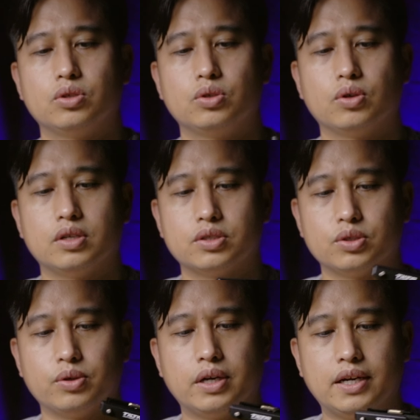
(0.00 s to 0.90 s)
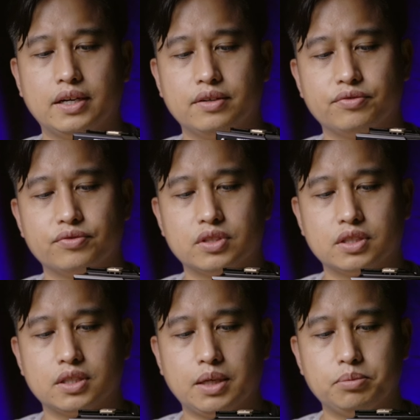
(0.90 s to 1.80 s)
you also have
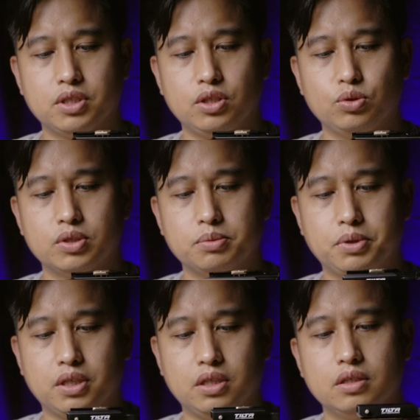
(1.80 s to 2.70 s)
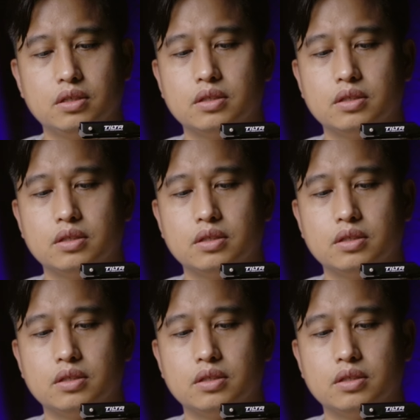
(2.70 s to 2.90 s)
Type-C USB